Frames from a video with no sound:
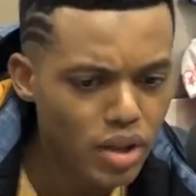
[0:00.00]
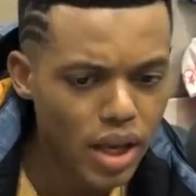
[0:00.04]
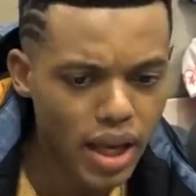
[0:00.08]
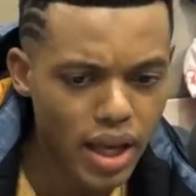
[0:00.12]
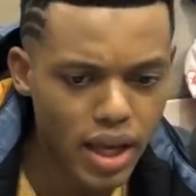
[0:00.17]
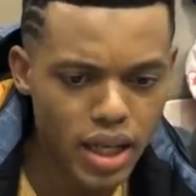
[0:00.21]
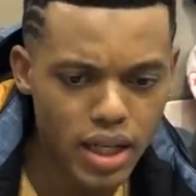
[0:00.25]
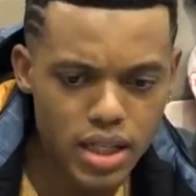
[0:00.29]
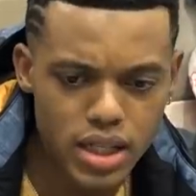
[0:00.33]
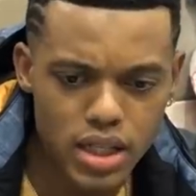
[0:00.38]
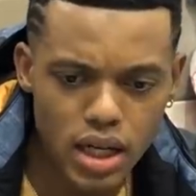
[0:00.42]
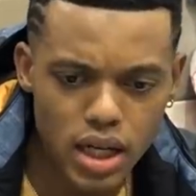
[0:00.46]

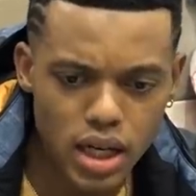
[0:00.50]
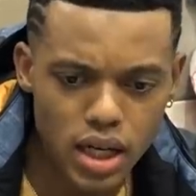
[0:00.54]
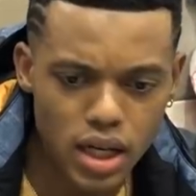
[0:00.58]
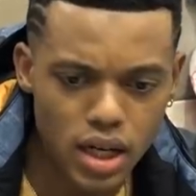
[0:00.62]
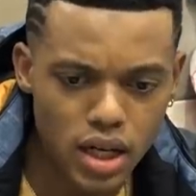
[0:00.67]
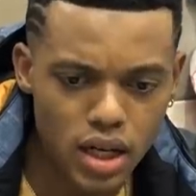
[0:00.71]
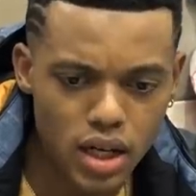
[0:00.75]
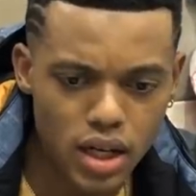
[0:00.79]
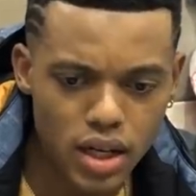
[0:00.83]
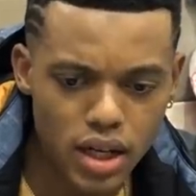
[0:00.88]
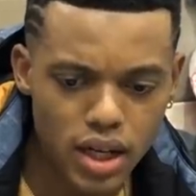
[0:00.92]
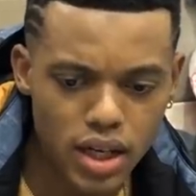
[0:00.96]
And
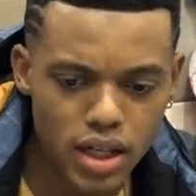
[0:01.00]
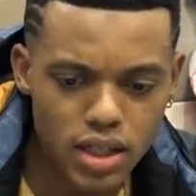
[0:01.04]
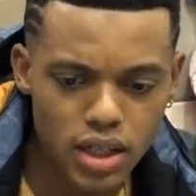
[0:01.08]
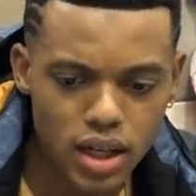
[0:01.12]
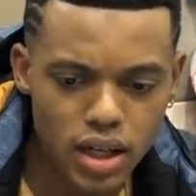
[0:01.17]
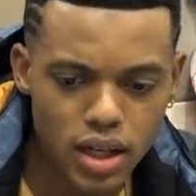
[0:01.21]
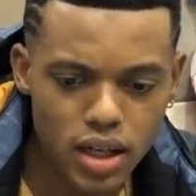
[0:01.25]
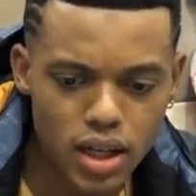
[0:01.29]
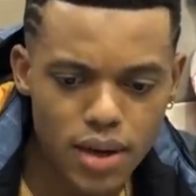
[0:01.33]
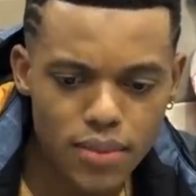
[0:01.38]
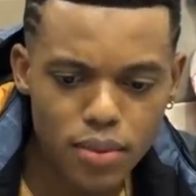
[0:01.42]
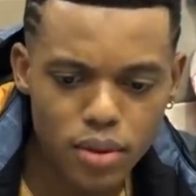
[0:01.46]
uh, and
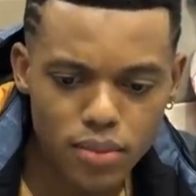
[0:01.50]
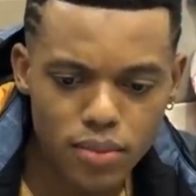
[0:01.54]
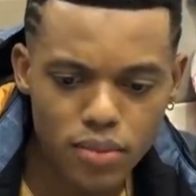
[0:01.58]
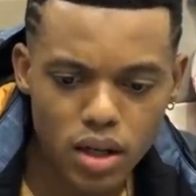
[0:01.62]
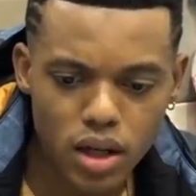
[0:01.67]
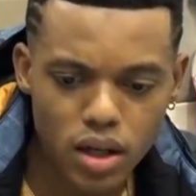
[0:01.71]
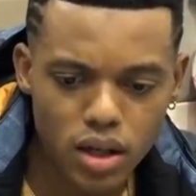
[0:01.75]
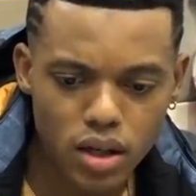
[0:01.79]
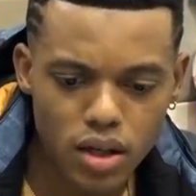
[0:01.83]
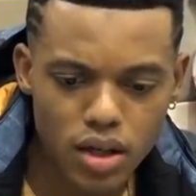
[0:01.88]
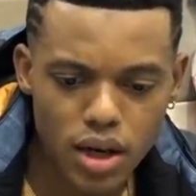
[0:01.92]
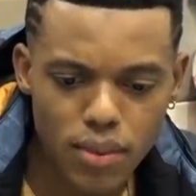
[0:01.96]
a couple
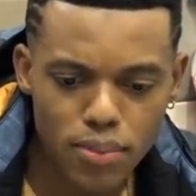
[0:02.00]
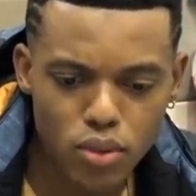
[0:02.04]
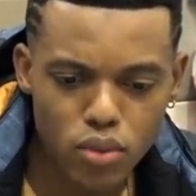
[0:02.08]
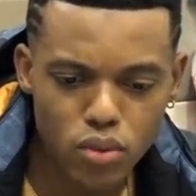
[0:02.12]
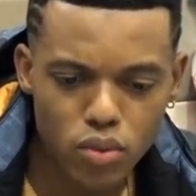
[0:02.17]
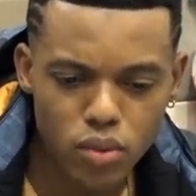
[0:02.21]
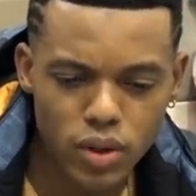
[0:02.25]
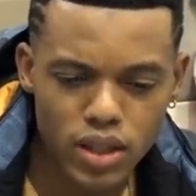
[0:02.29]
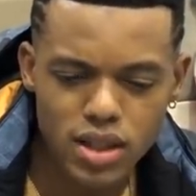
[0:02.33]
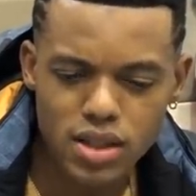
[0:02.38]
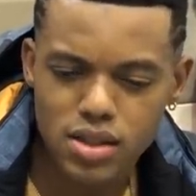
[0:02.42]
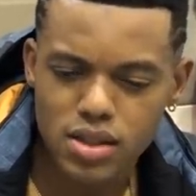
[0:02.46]
a couple
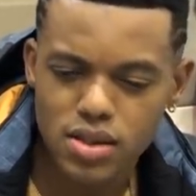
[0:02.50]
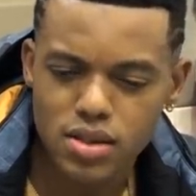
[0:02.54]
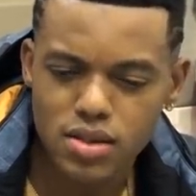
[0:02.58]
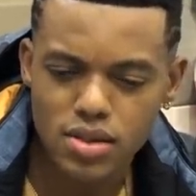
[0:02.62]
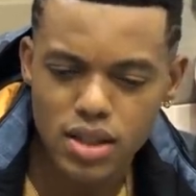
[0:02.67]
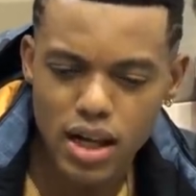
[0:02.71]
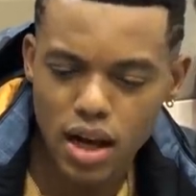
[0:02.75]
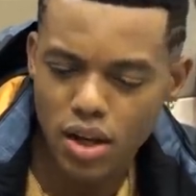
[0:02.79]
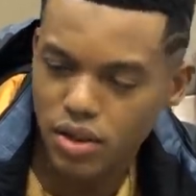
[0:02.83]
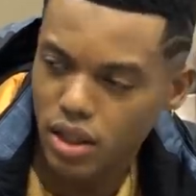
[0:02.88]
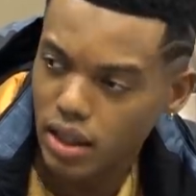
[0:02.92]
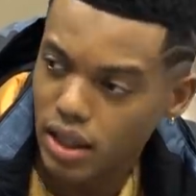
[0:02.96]
weeks
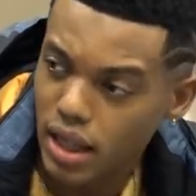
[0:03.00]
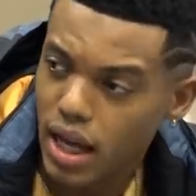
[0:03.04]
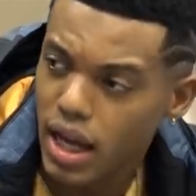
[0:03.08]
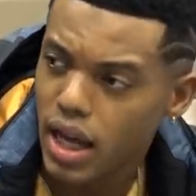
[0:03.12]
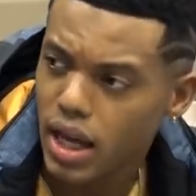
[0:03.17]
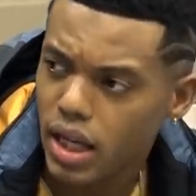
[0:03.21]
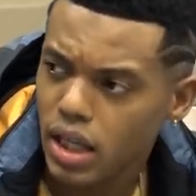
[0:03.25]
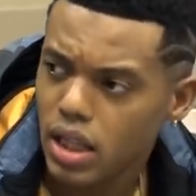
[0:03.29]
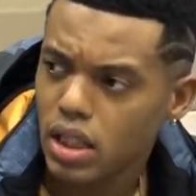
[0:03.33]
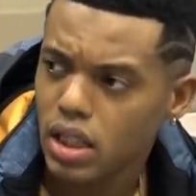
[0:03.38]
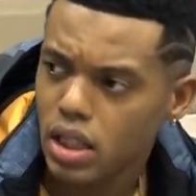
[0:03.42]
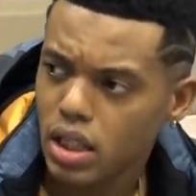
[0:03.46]
down the line.